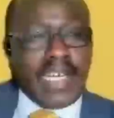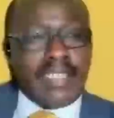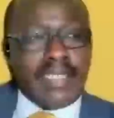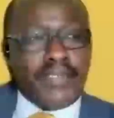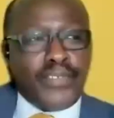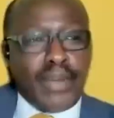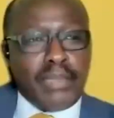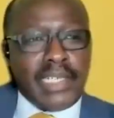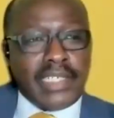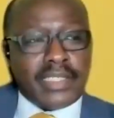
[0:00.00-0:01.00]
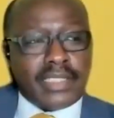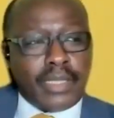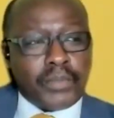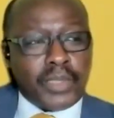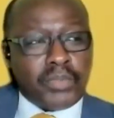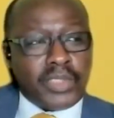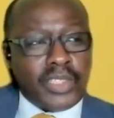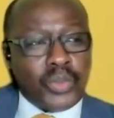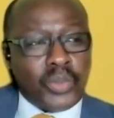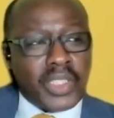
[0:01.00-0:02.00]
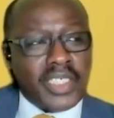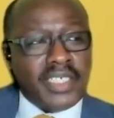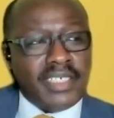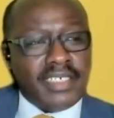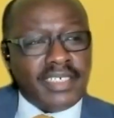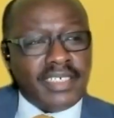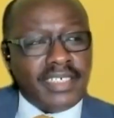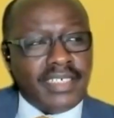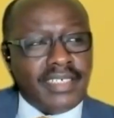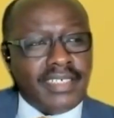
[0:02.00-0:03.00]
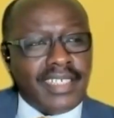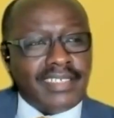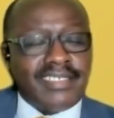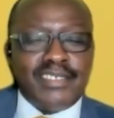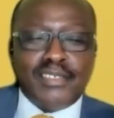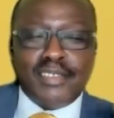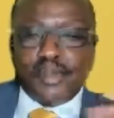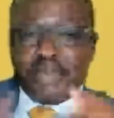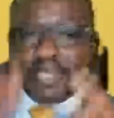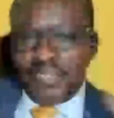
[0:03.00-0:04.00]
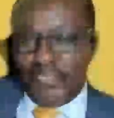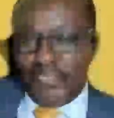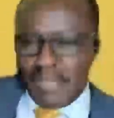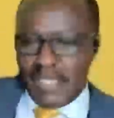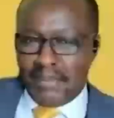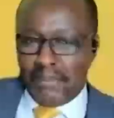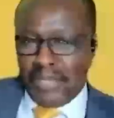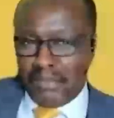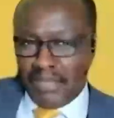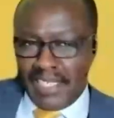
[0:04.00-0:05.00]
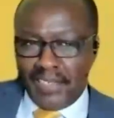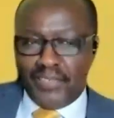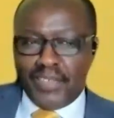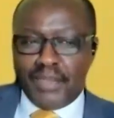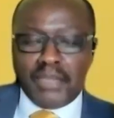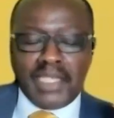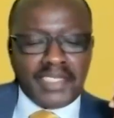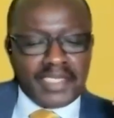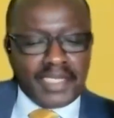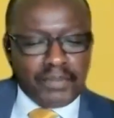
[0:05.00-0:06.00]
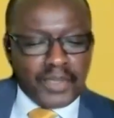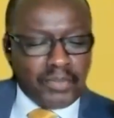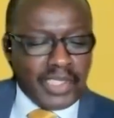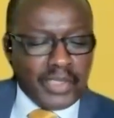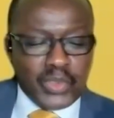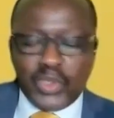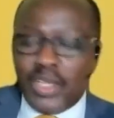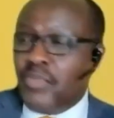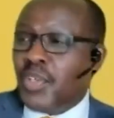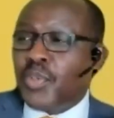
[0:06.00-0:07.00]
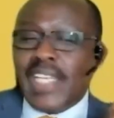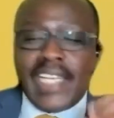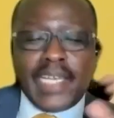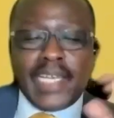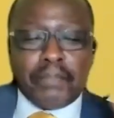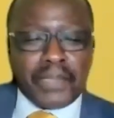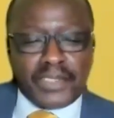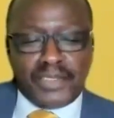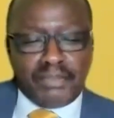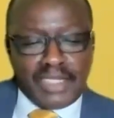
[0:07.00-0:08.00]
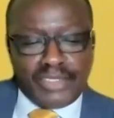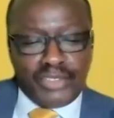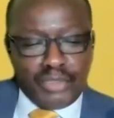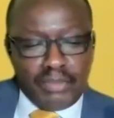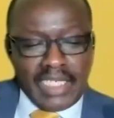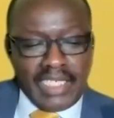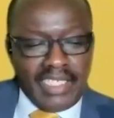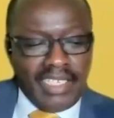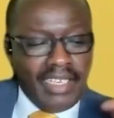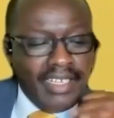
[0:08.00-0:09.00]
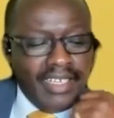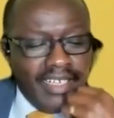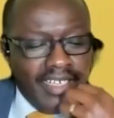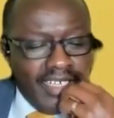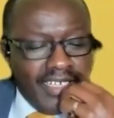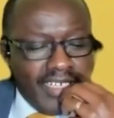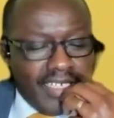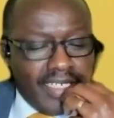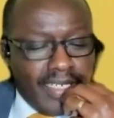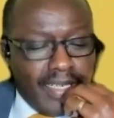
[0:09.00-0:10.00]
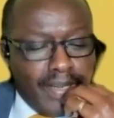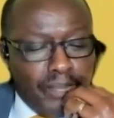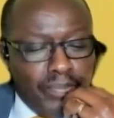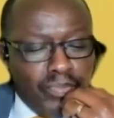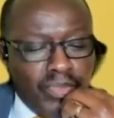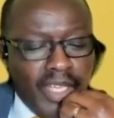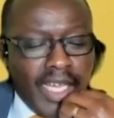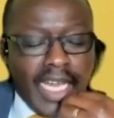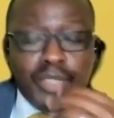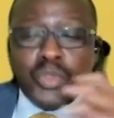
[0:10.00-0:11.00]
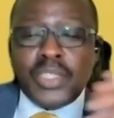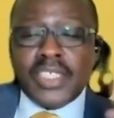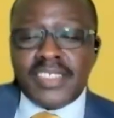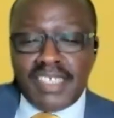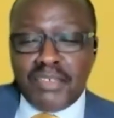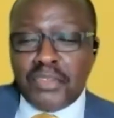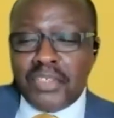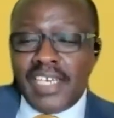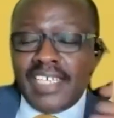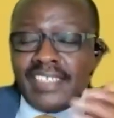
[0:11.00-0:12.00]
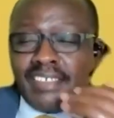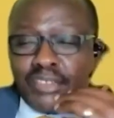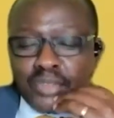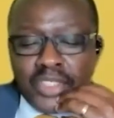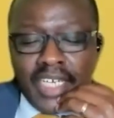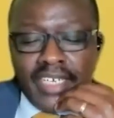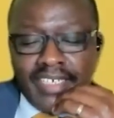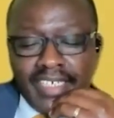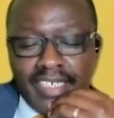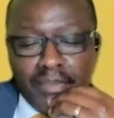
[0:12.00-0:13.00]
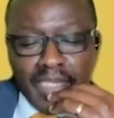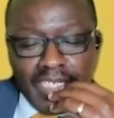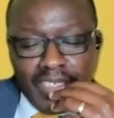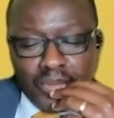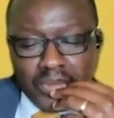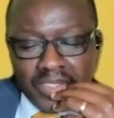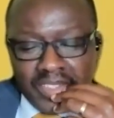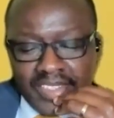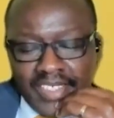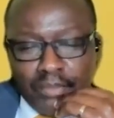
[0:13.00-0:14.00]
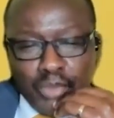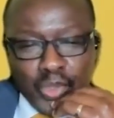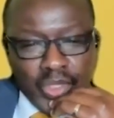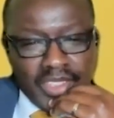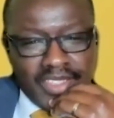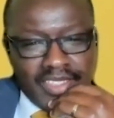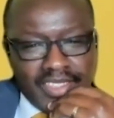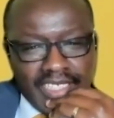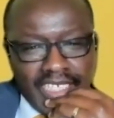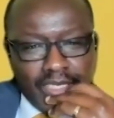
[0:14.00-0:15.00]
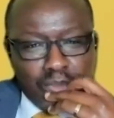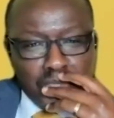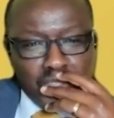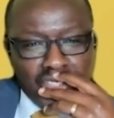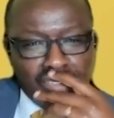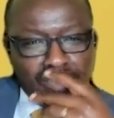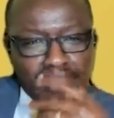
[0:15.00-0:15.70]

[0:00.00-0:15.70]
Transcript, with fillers: I think the family is Kapjepterwoi. Uh, that's, yep. you know, the big family, the big Malel family is Kapjepterwoi. Yep. So every Koilegei person must know Malel. Um, are you the son or related to Shadrak Kimalel, who was uh, Moi's High Commissioner to